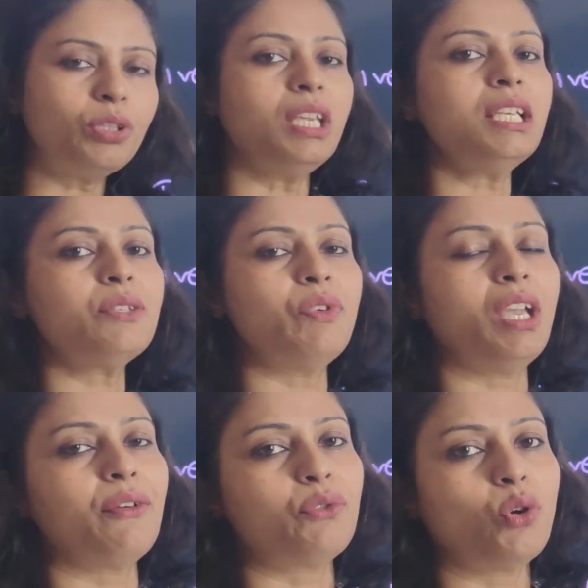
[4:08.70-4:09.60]
things we
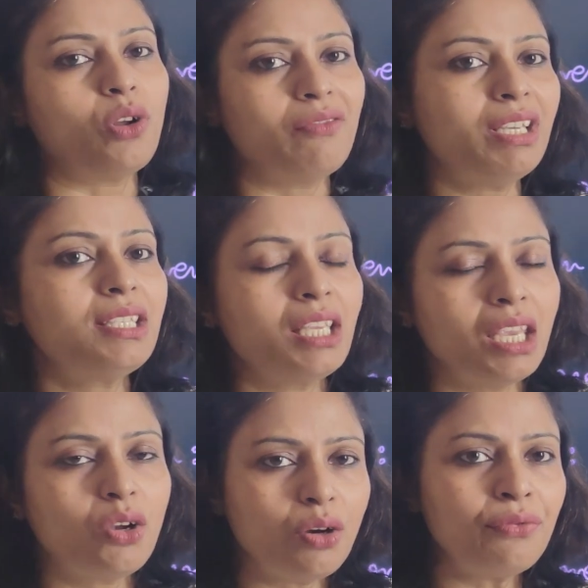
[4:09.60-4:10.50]
have to always
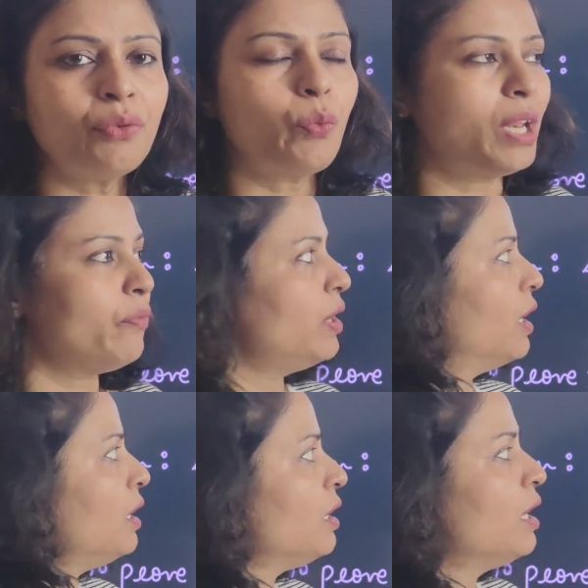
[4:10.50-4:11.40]
think of when we
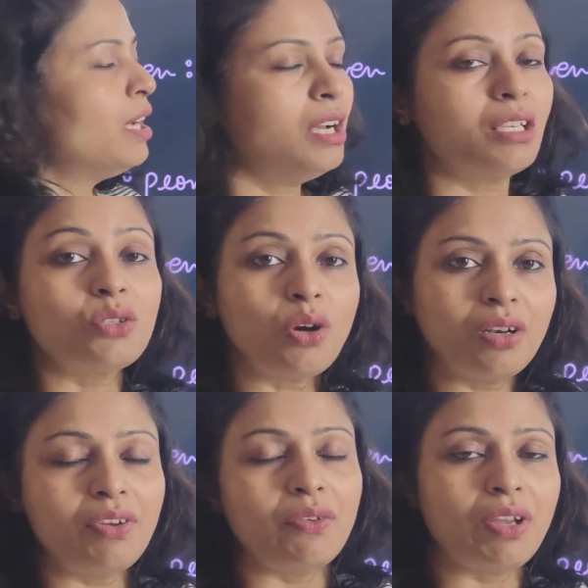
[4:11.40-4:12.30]
are
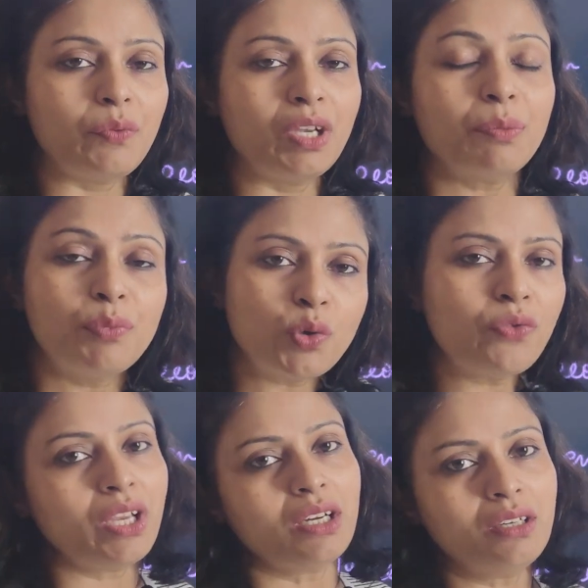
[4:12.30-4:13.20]
solving, when we are
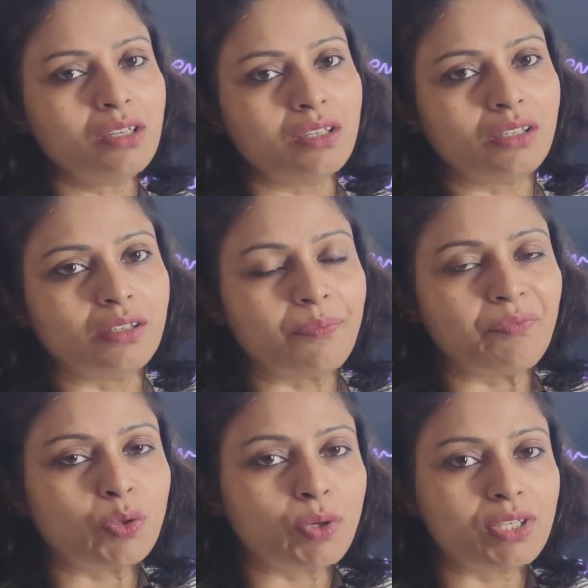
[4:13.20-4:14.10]
proving a
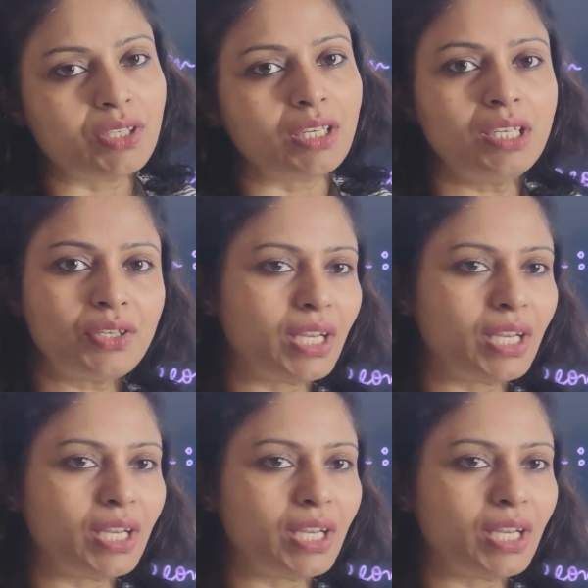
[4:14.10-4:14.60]
question in